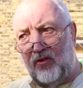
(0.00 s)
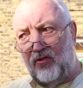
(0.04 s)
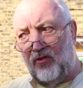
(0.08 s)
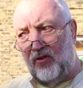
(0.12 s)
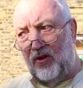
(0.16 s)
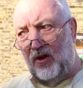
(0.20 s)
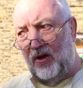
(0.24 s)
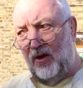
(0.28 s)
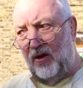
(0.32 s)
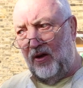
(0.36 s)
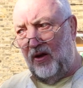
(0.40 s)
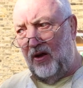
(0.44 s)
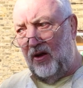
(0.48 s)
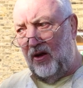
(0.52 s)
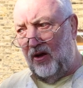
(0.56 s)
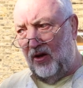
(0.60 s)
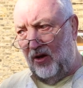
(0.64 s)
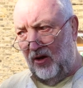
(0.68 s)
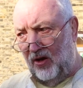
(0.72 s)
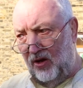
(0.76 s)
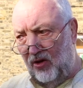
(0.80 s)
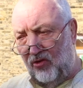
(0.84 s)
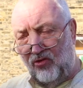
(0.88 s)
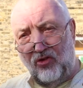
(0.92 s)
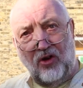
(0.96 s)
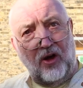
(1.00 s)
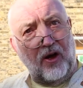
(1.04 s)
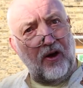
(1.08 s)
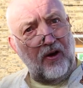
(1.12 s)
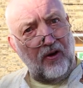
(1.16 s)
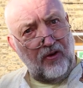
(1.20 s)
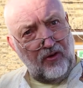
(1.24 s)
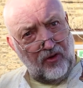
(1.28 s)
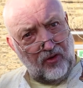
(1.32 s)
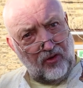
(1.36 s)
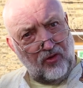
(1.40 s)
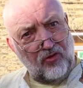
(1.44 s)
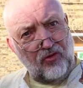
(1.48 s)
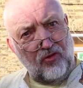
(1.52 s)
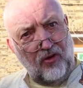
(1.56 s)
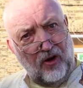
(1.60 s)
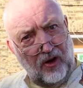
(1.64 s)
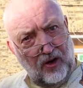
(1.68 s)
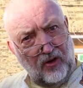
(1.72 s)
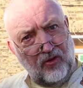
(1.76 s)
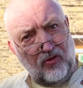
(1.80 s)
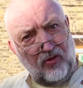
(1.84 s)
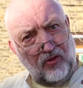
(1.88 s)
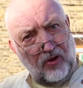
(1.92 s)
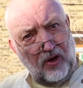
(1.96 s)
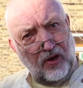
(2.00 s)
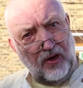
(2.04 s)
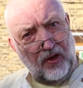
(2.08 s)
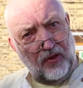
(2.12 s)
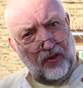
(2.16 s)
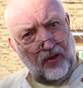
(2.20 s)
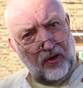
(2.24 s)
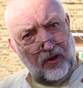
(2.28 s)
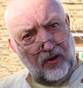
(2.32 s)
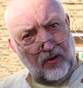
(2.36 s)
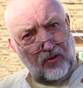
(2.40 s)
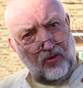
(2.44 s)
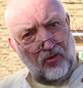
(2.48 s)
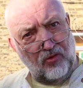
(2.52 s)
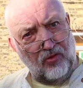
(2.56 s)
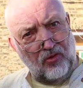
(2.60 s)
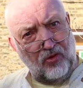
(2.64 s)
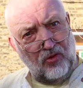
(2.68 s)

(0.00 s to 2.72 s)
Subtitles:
Aston Charities Trust and other